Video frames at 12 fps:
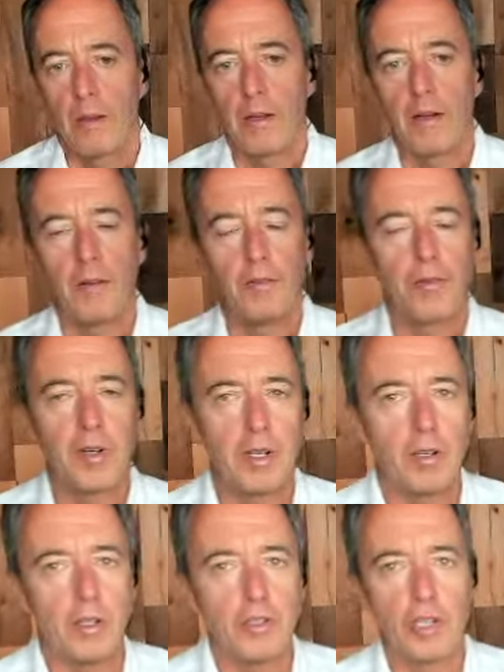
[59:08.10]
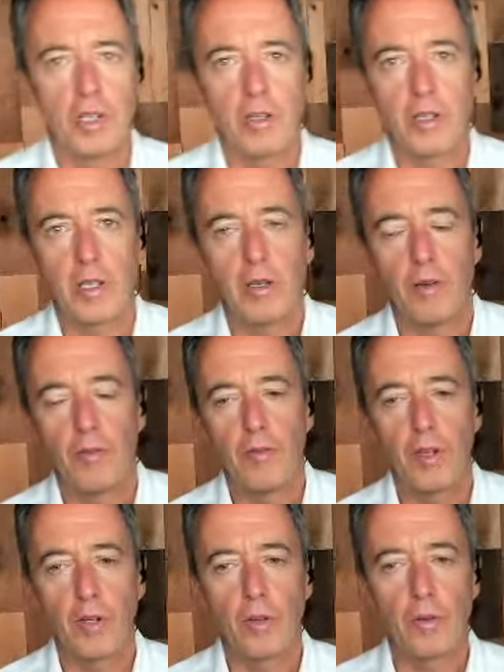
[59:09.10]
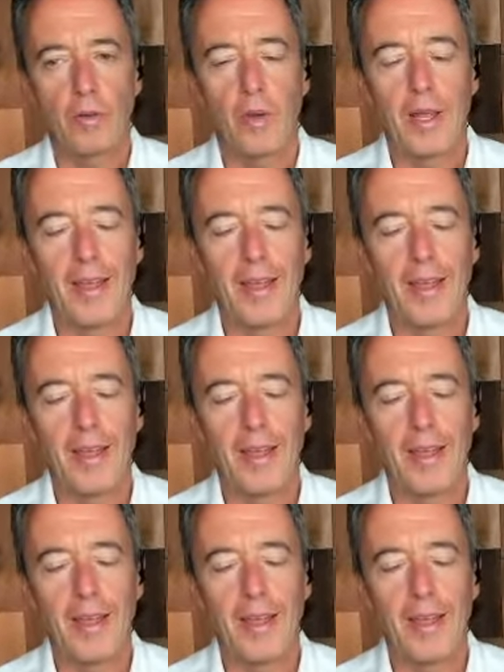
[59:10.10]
And I invite you to